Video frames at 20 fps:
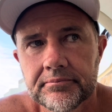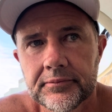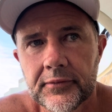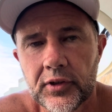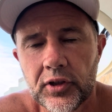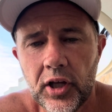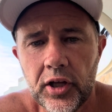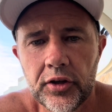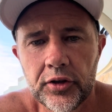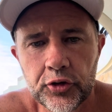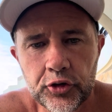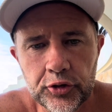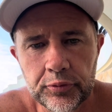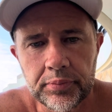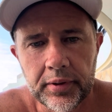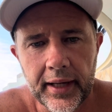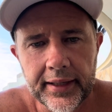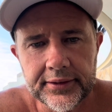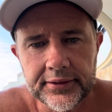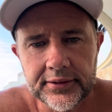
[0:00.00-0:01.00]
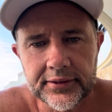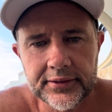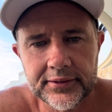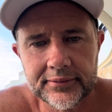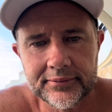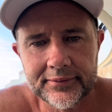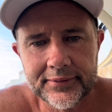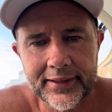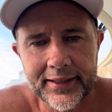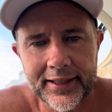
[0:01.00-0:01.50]
A lot of the good places.
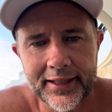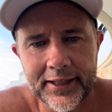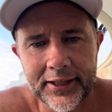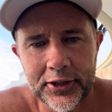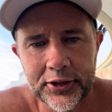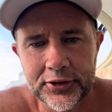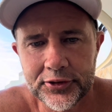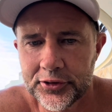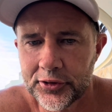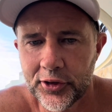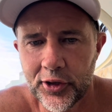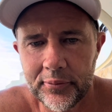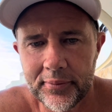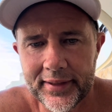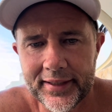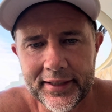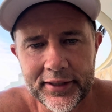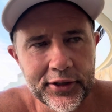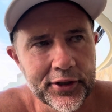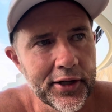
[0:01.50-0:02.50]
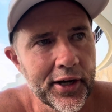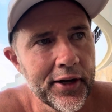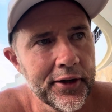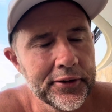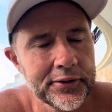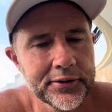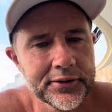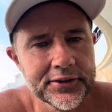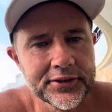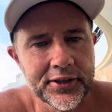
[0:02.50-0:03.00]
Still got many to go.
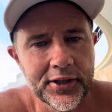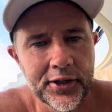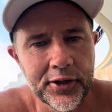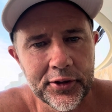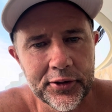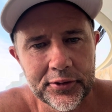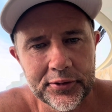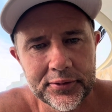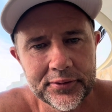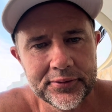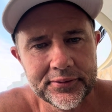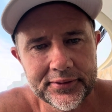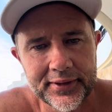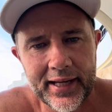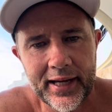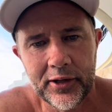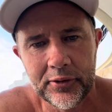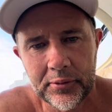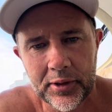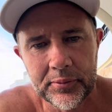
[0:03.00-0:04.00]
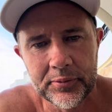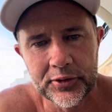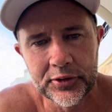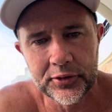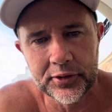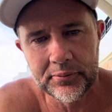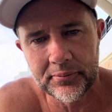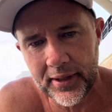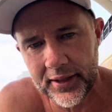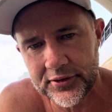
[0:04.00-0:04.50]
So now I'm going to be
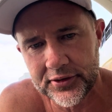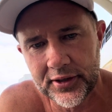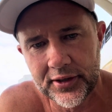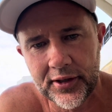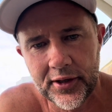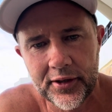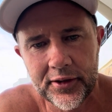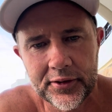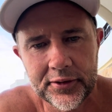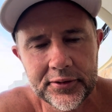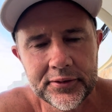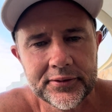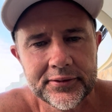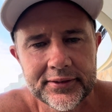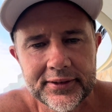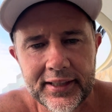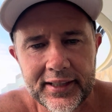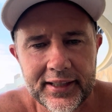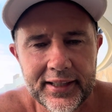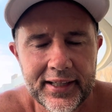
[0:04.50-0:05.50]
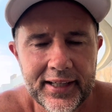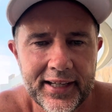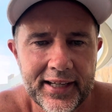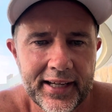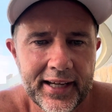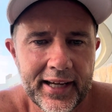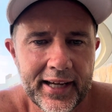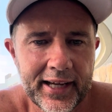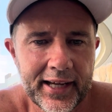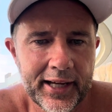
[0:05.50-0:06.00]
doing Mexico.
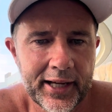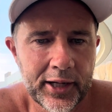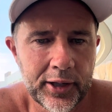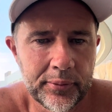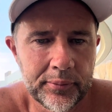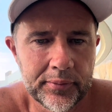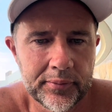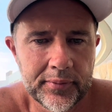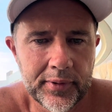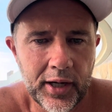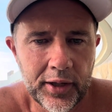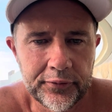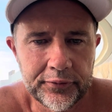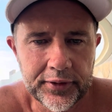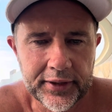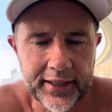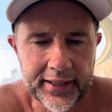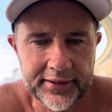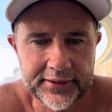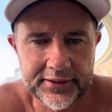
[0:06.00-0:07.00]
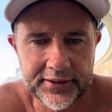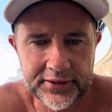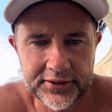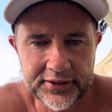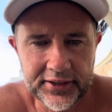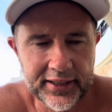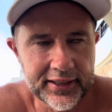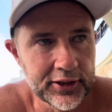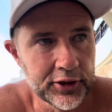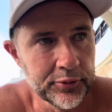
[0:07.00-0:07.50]
Hopefully get to
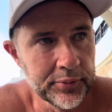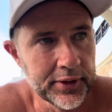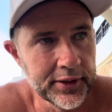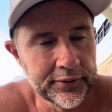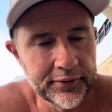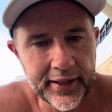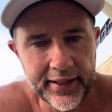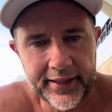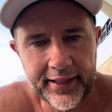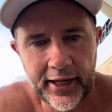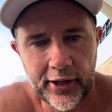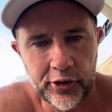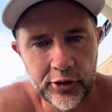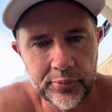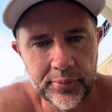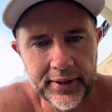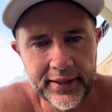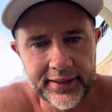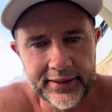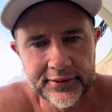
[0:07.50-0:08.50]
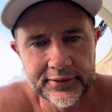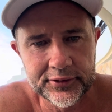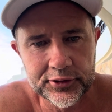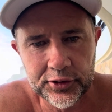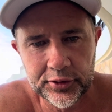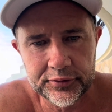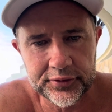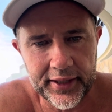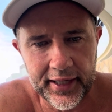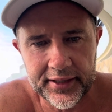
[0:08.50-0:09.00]
see a little bit of that Caribbean sort
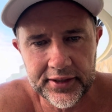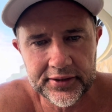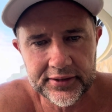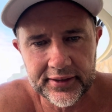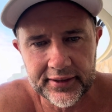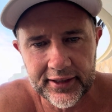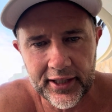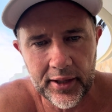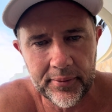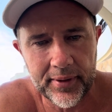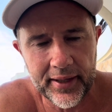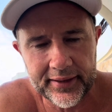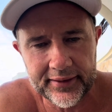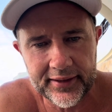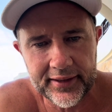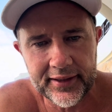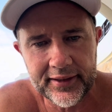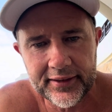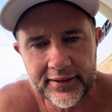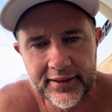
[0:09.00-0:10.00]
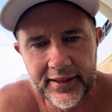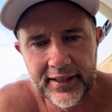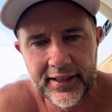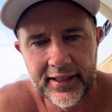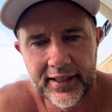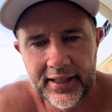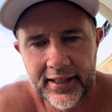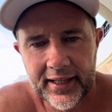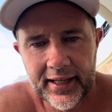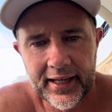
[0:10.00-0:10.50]
of taste and go back there.
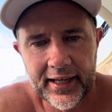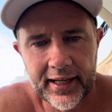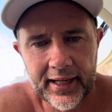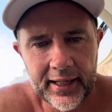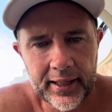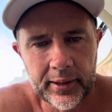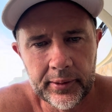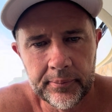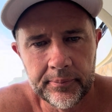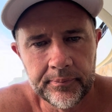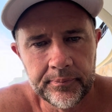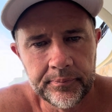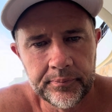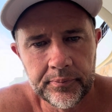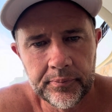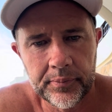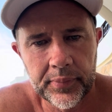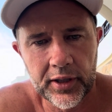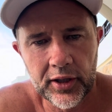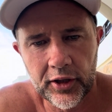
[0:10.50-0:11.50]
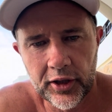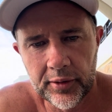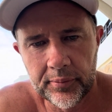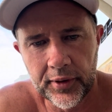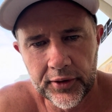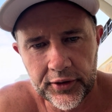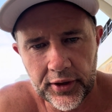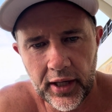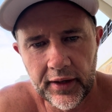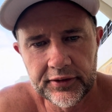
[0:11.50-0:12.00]
But a lot of my
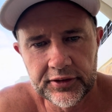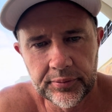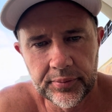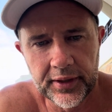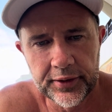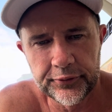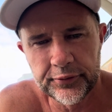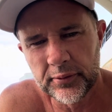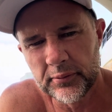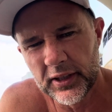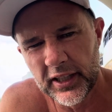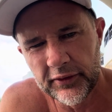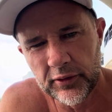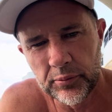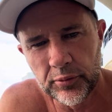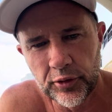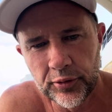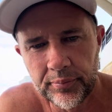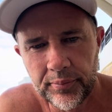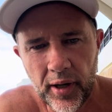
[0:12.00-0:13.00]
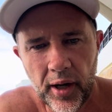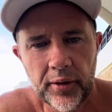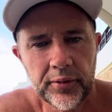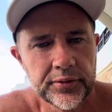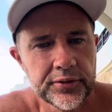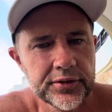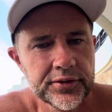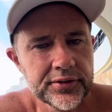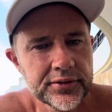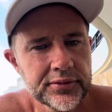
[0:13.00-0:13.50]
dives have been from liveaboard
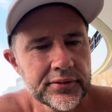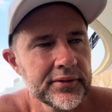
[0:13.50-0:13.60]
boats,